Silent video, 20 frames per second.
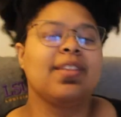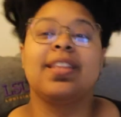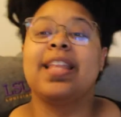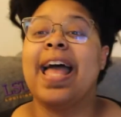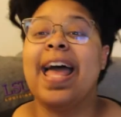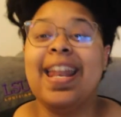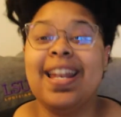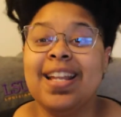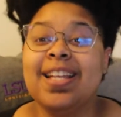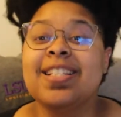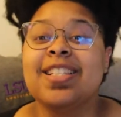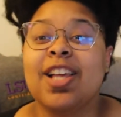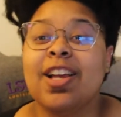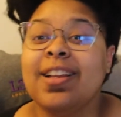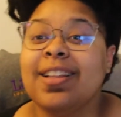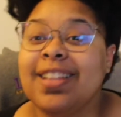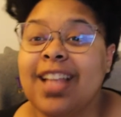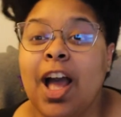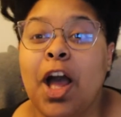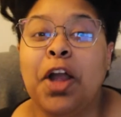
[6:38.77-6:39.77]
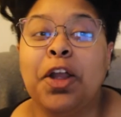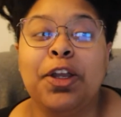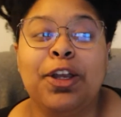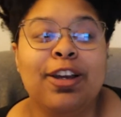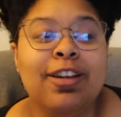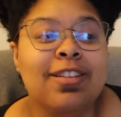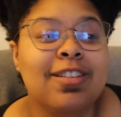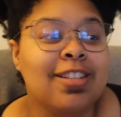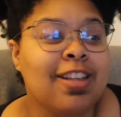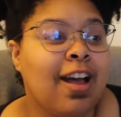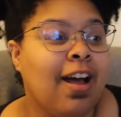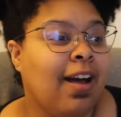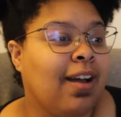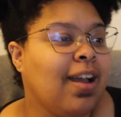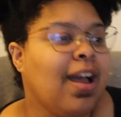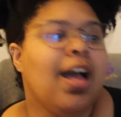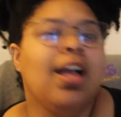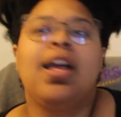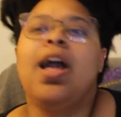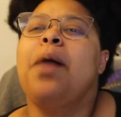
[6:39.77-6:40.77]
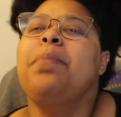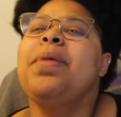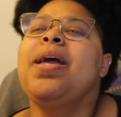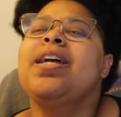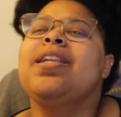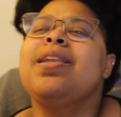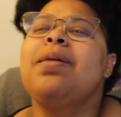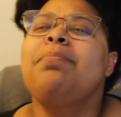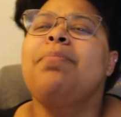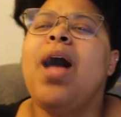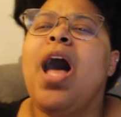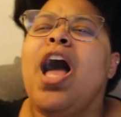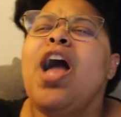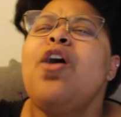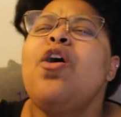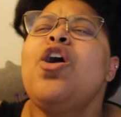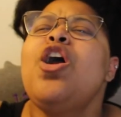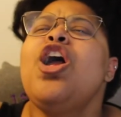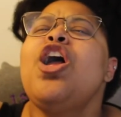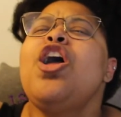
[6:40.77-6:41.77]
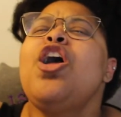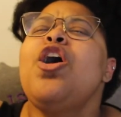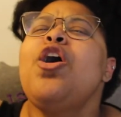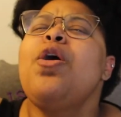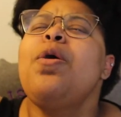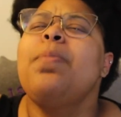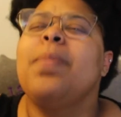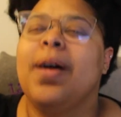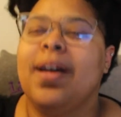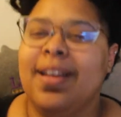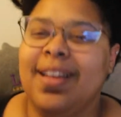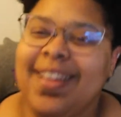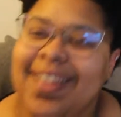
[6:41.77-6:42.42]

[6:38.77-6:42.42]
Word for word: That is a, a good song. Come into my room.